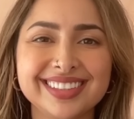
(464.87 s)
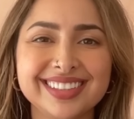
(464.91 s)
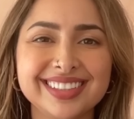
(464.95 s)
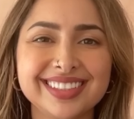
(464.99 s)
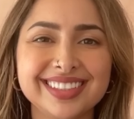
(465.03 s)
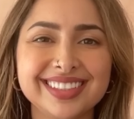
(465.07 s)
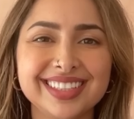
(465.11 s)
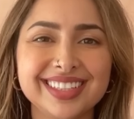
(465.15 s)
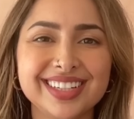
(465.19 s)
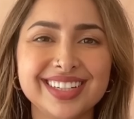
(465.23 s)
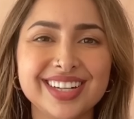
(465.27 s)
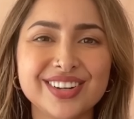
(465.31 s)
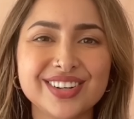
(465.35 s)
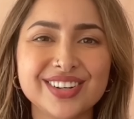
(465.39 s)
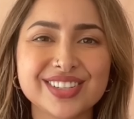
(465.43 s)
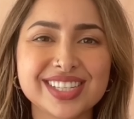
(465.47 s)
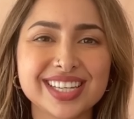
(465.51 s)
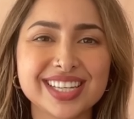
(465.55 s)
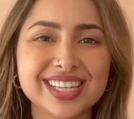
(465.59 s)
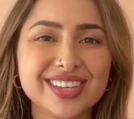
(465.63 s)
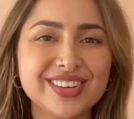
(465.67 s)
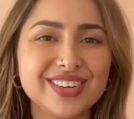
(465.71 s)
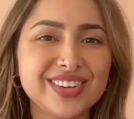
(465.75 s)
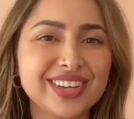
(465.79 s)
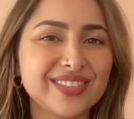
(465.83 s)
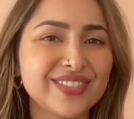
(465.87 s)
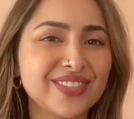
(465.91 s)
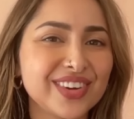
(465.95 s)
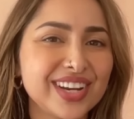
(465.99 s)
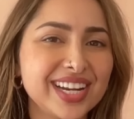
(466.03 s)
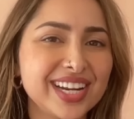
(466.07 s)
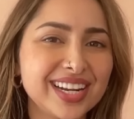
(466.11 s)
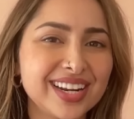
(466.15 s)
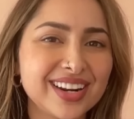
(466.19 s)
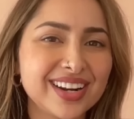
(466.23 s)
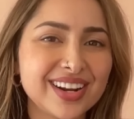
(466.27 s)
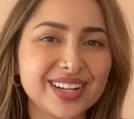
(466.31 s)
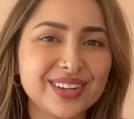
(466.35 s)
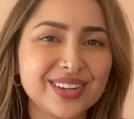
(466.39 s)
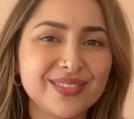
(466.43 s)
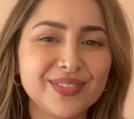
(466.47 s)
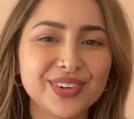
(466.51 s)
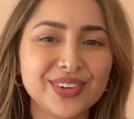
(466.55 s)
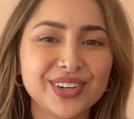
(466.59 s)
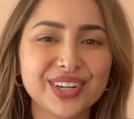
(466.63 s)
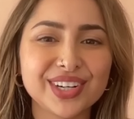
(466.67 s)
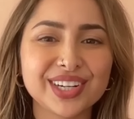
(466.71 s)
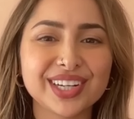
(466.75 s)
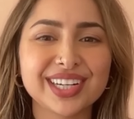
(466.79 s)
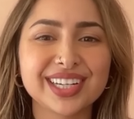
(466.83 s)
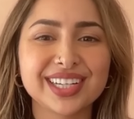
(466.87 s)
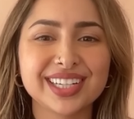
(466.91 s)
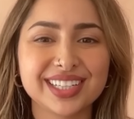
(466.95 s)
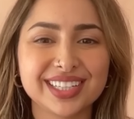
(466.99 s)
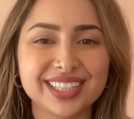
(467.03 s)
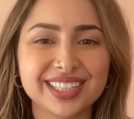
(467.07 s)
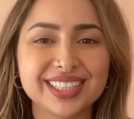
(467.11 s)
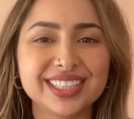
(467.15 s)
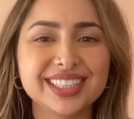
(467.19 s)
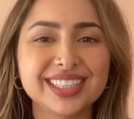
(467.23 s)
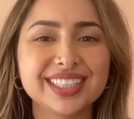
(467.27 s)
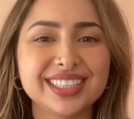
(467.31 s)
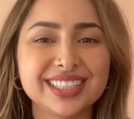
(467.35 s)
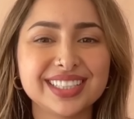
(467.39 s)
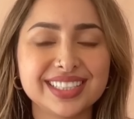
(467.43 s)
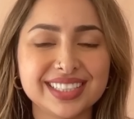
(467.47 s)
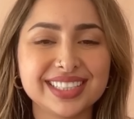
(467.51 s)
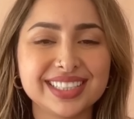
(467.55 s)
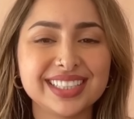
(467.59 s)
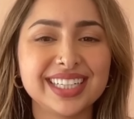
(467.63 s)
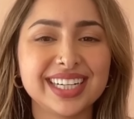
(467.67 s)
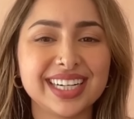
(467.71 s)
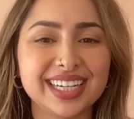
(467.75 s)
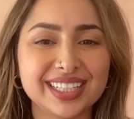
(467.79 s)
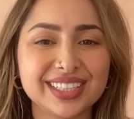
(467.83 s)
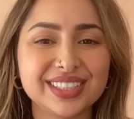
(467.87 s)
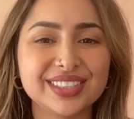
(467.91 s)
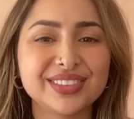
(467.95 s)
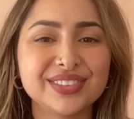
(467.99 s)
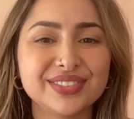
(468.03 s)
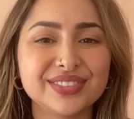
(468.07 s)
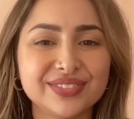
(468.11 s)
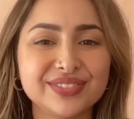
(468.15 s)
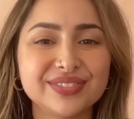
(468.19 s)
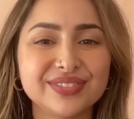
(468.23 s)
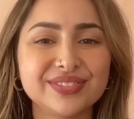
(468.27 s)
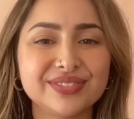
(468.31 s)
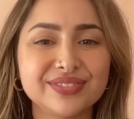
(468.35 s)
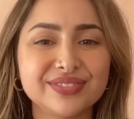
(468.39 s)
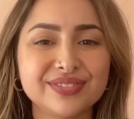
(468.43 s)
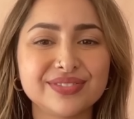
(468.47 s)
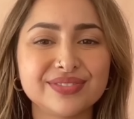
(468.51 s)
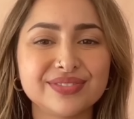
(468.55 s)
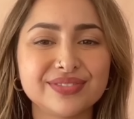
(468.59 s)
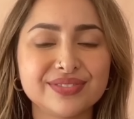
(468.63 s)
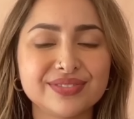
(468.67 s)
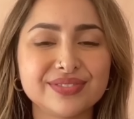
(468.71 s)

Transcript: You know, it's and like you can read it on in those book. lessons. Yeah. You